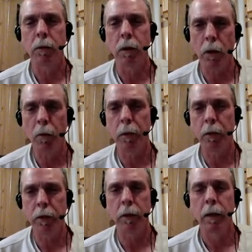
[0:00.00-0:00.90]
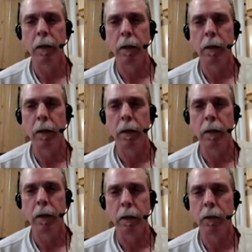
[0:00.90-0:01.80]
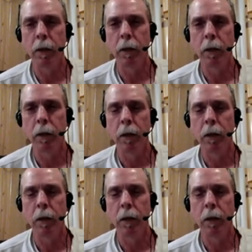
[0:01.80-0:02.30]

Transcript: a tall person in the woods